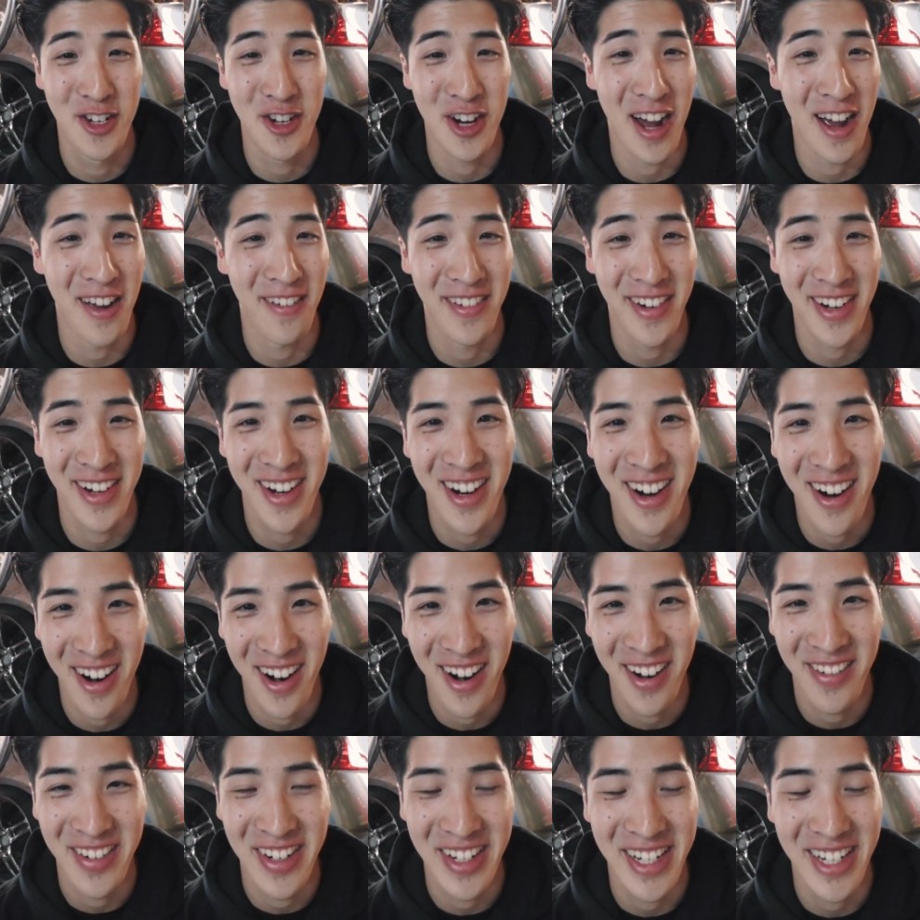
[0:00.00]
drive your
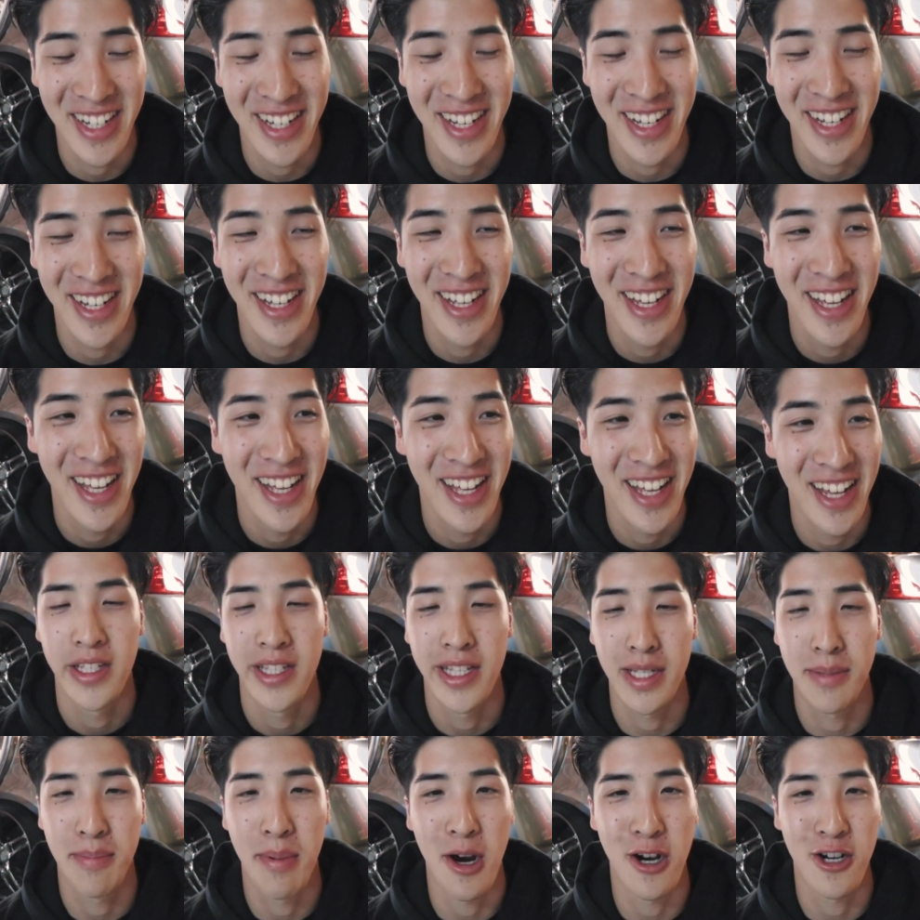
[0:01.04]
car every day
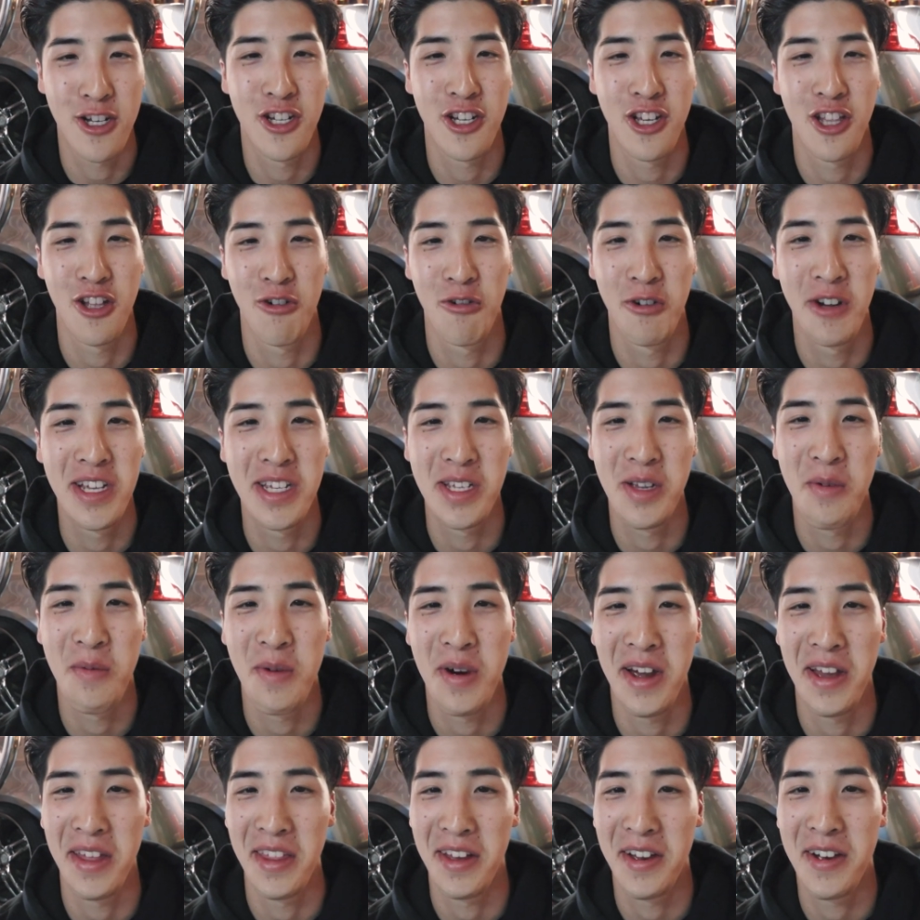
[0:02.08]
that's partially the reason
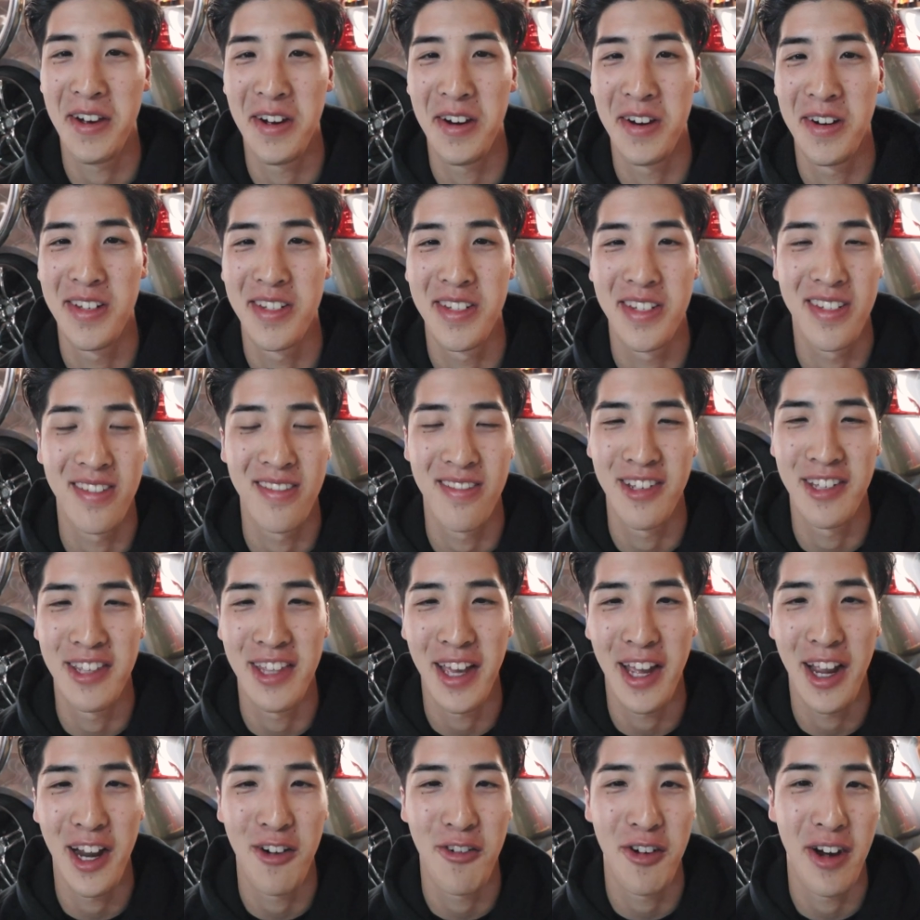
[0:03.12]
why the car is in
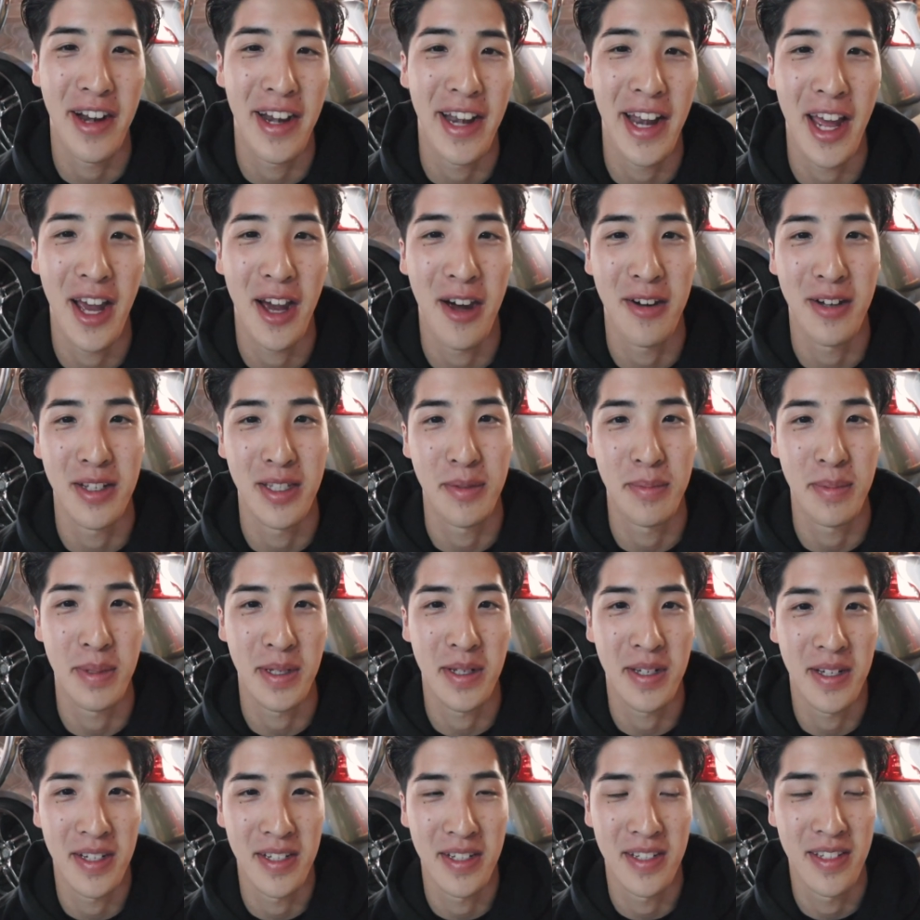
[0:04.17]
the air right now. It's
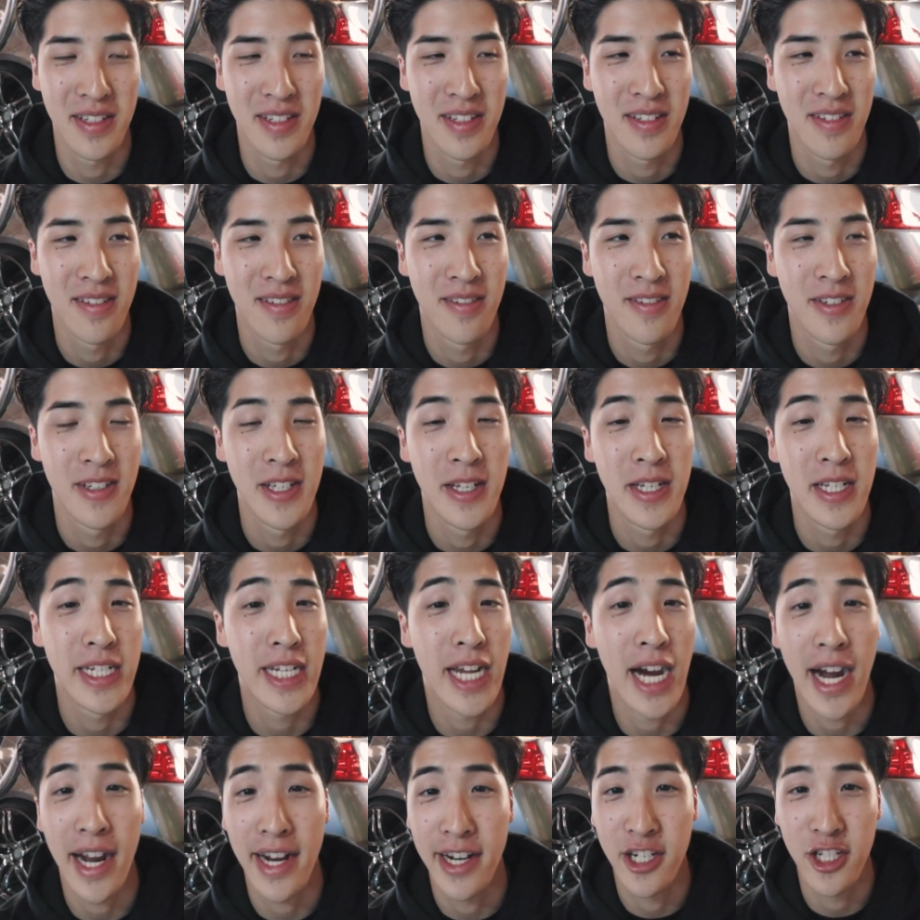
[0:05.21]
because
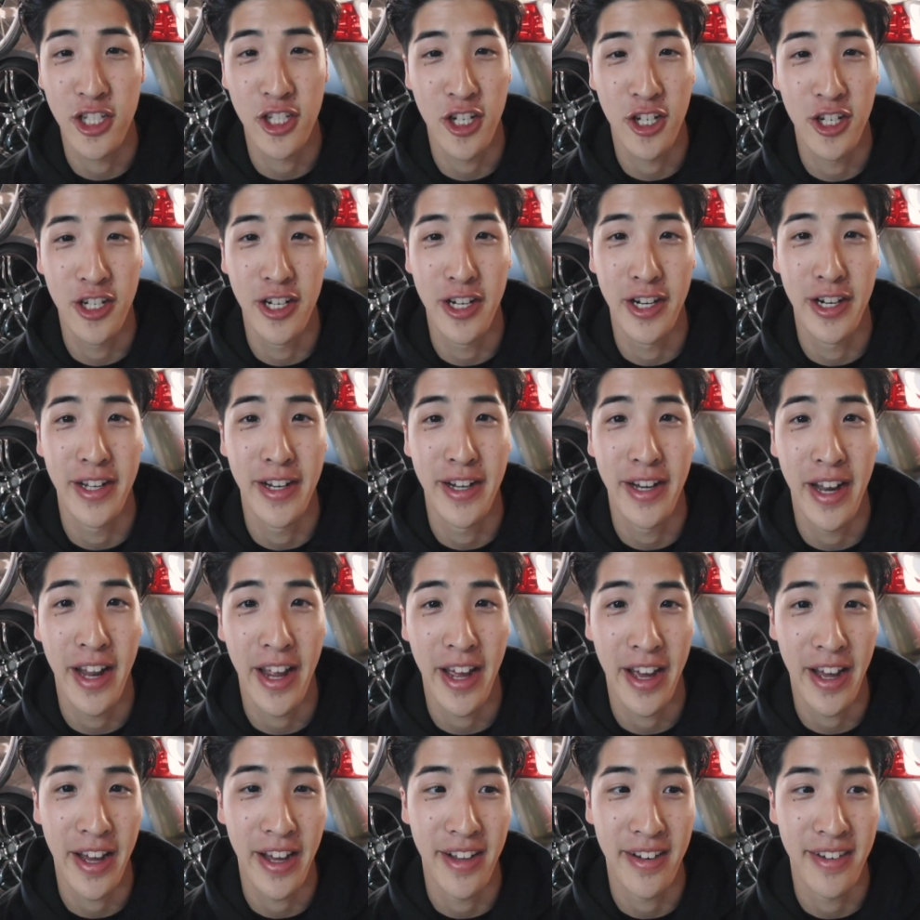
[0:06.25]
tires are done
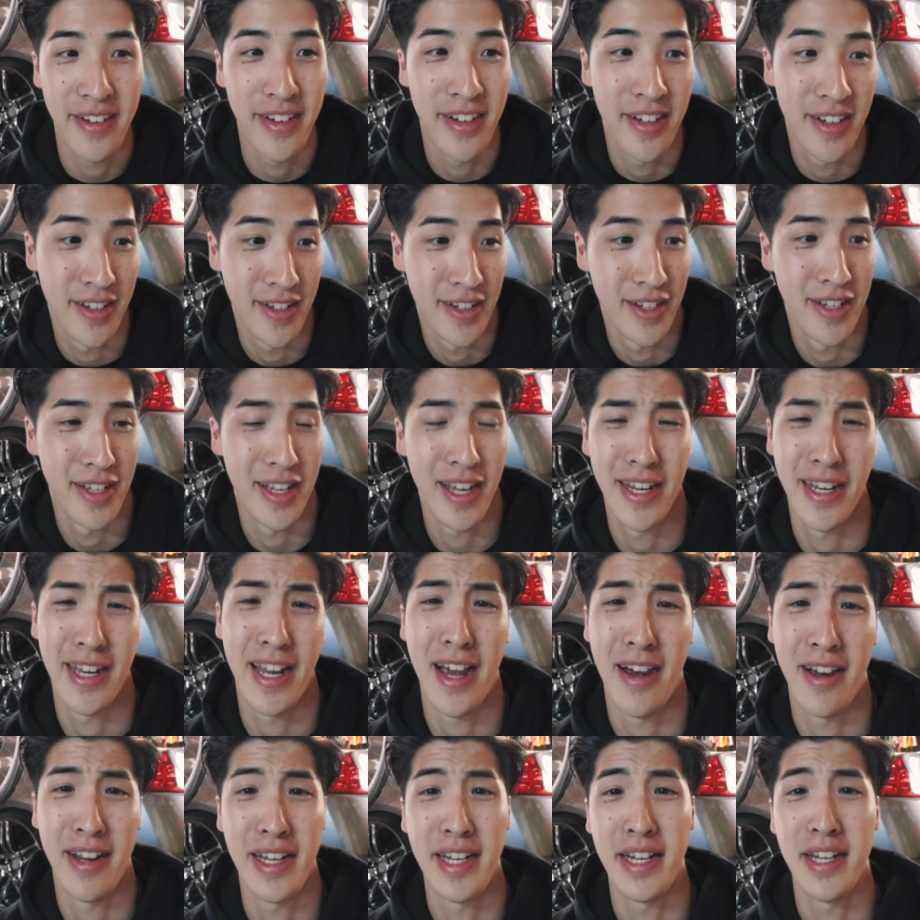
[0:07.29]
and and
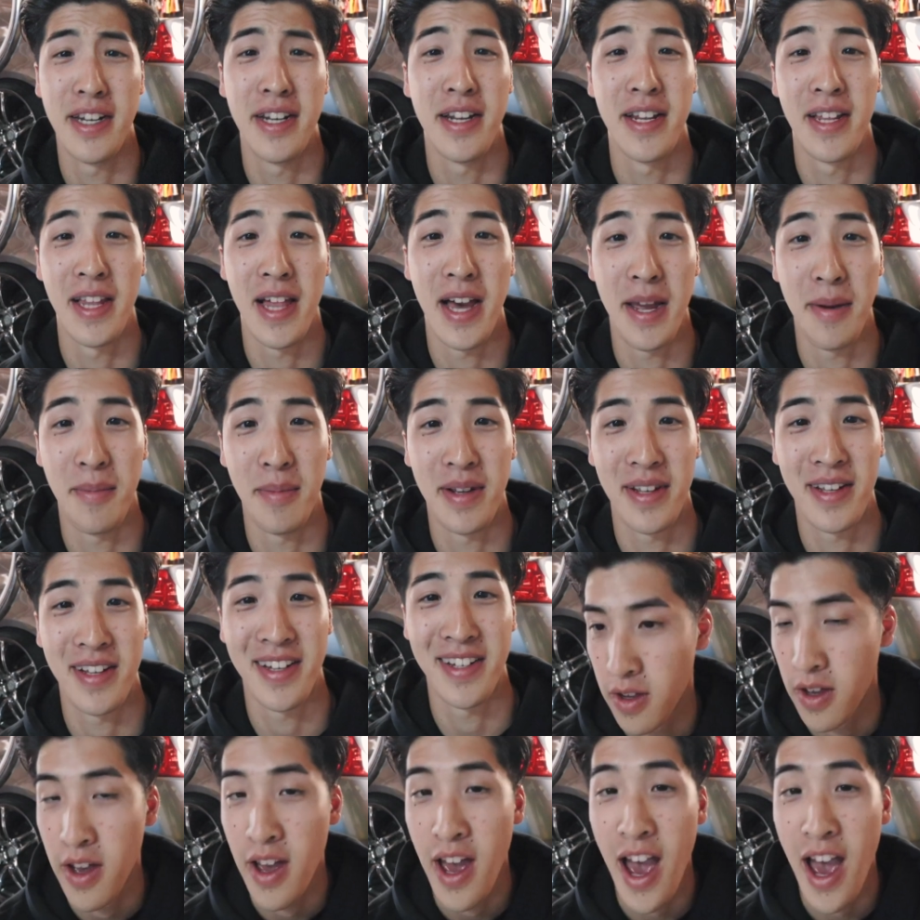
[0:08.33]
now I need an alignment.